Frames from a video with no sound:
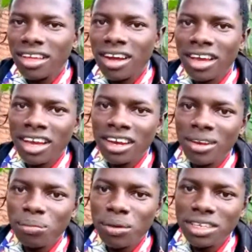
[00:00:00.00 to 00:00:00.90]
I
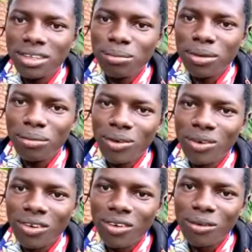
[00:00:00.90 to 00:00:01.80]
can paste maybe
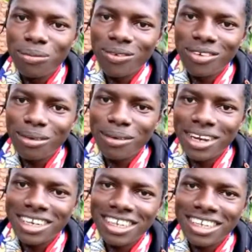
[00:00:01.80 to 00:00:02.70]
on a computer,
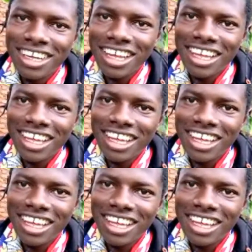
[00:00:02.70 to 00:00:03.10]
but yeah,